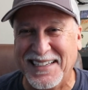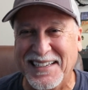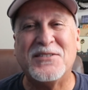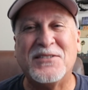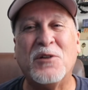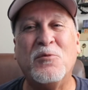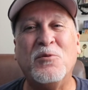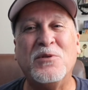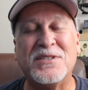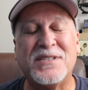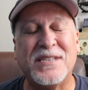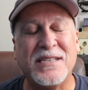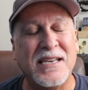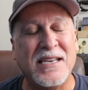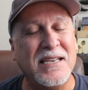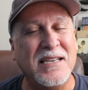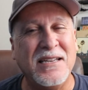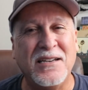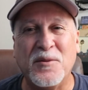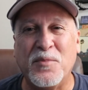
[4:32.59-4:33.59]
So we'll
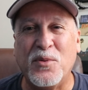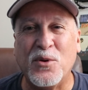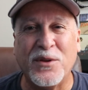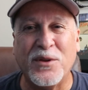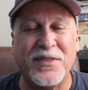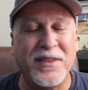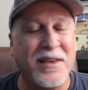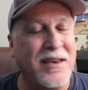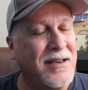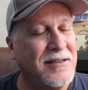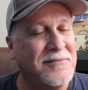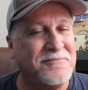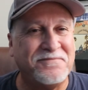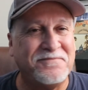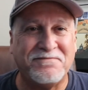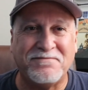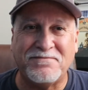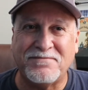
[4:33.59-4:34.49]
see. You know, poor thing.